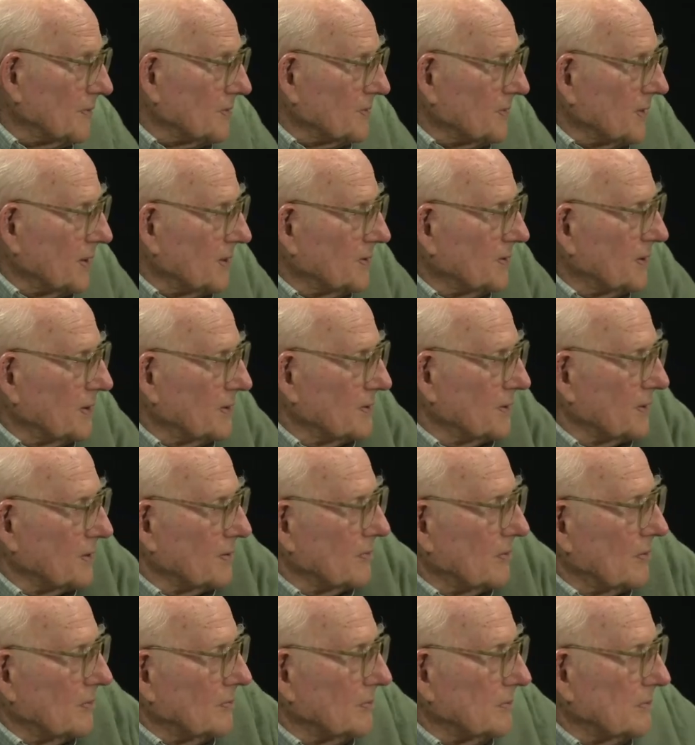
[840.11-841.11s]
state does their
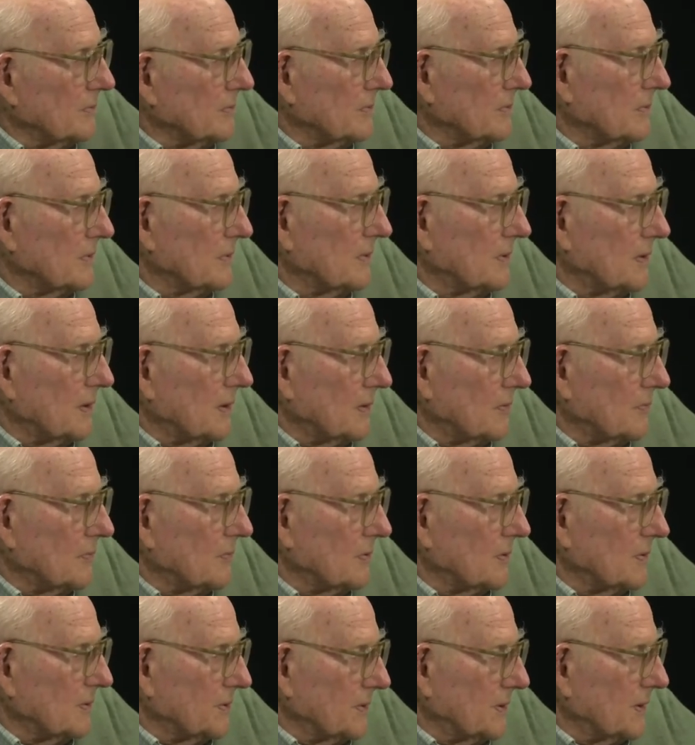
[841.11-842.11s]
own uh,
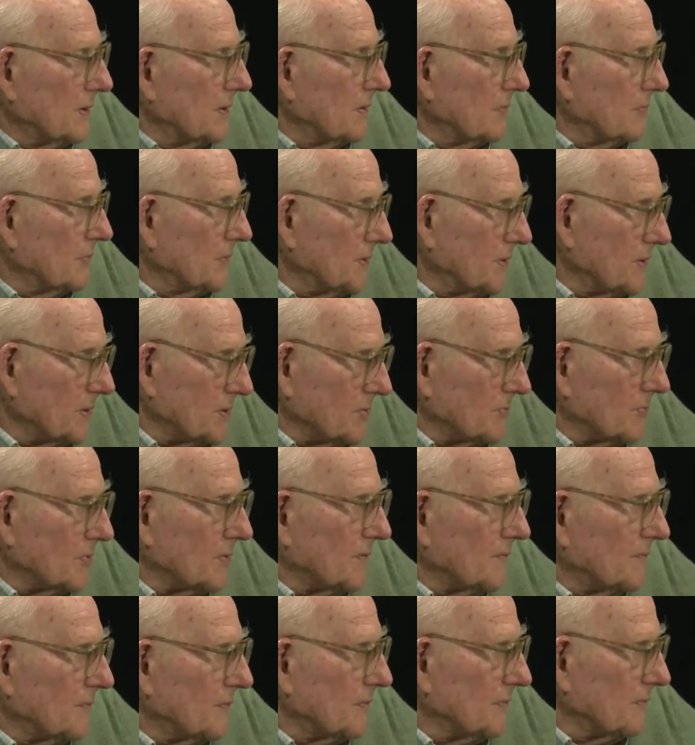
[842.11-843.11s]

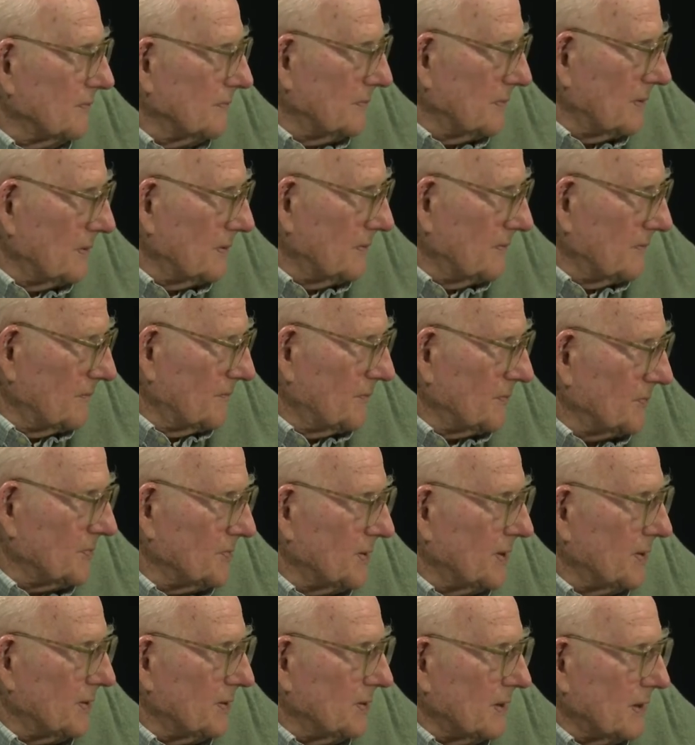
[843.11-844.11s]
redistricting for, yes. for
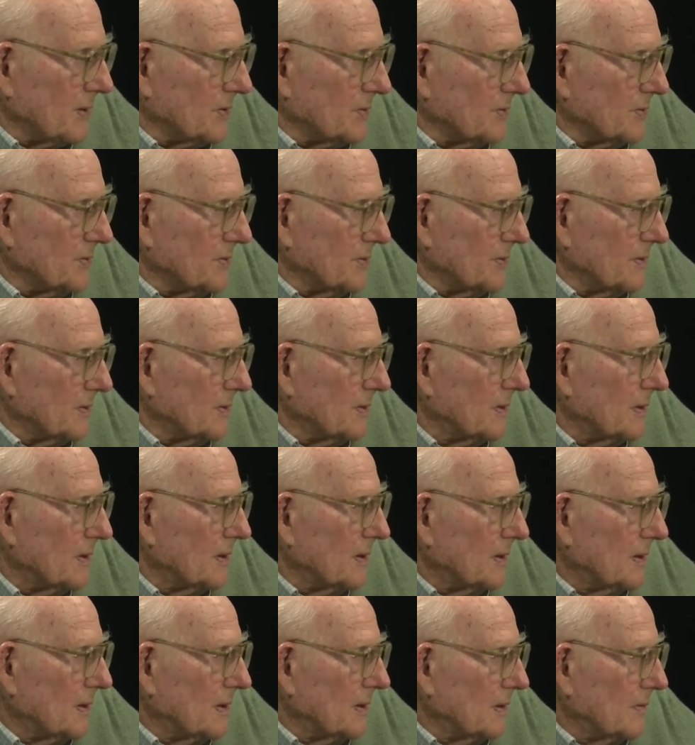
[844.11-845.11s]
state elections, and
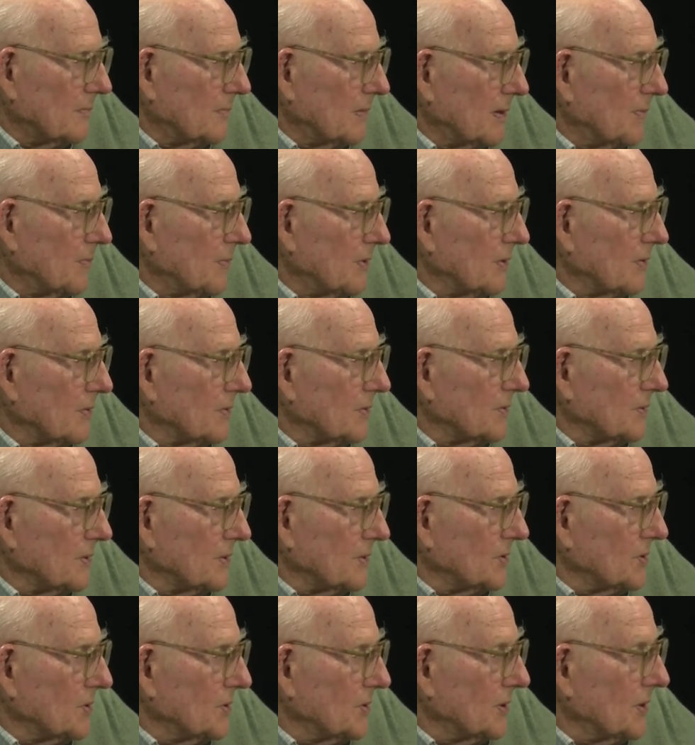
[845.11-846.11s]
maybe you could
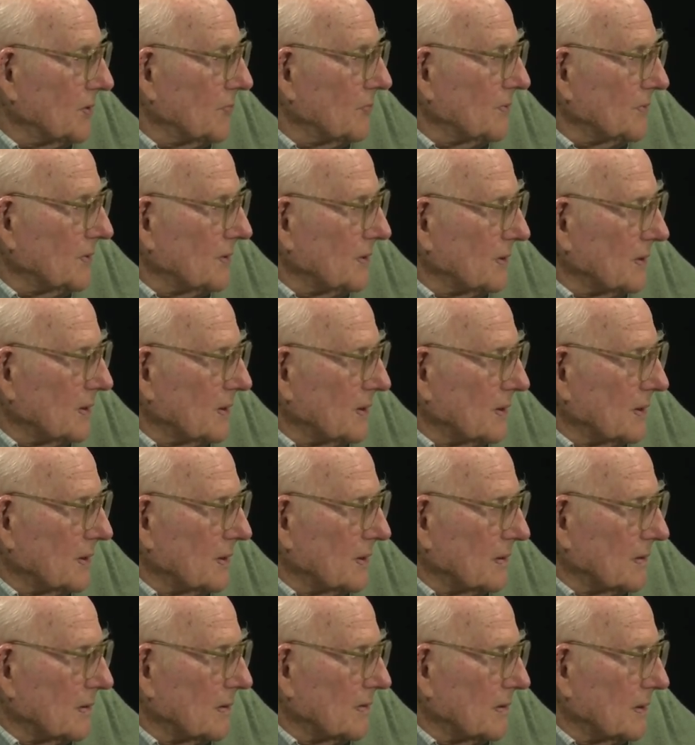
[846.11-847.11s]
just share with
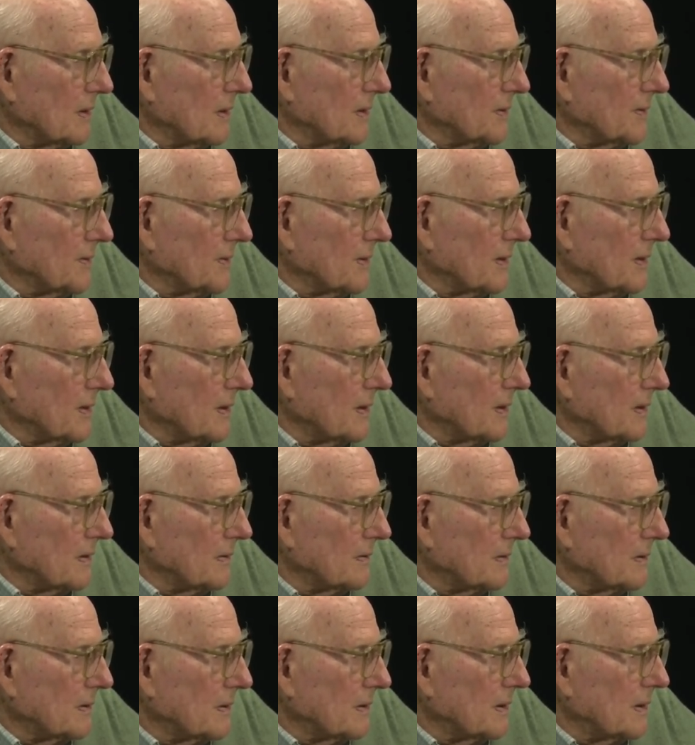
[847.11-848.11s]
the, us the uh,
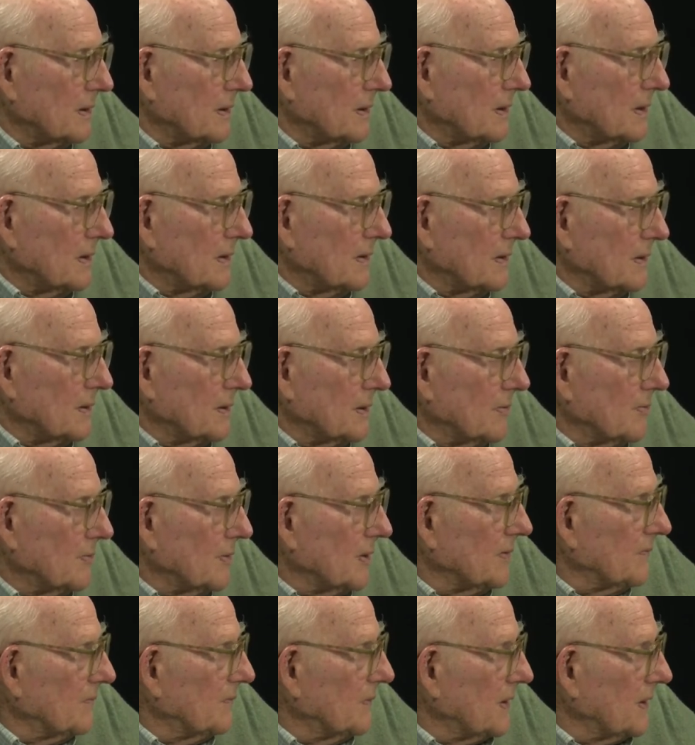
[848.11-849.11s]
some of
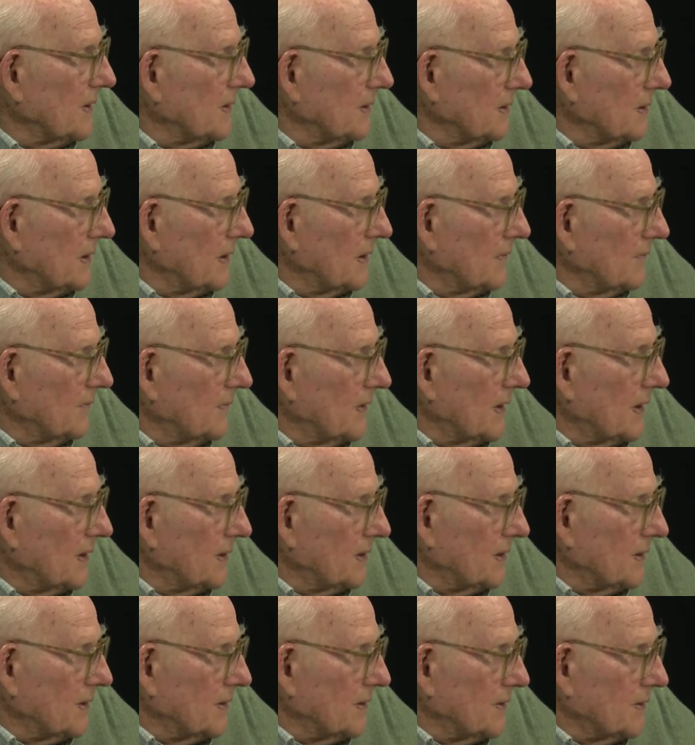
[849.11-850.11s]
the advan
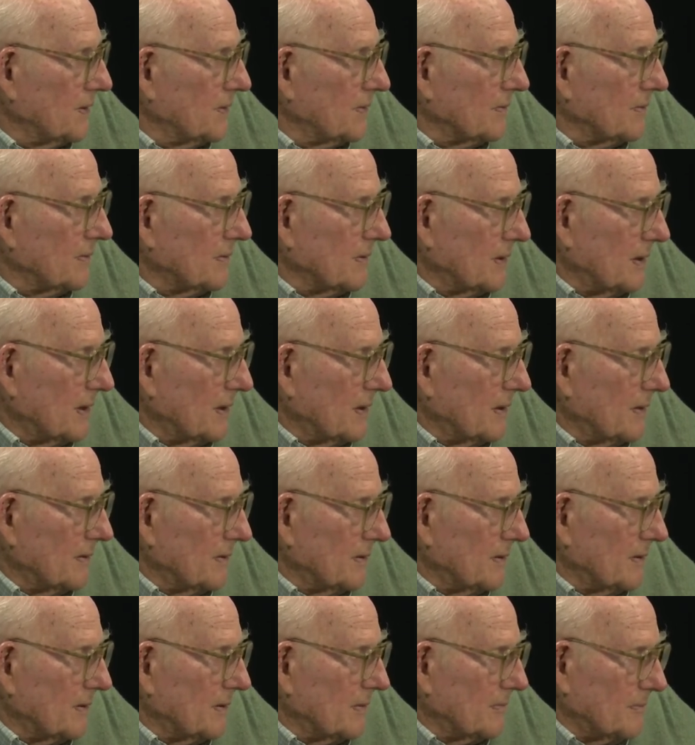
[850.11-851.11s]
advantages, or, uh,
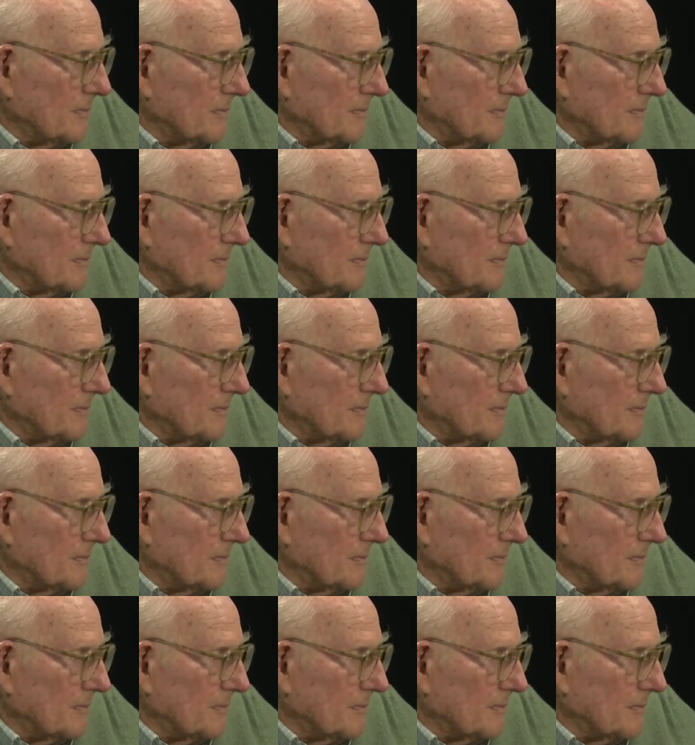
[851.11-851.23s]
uh,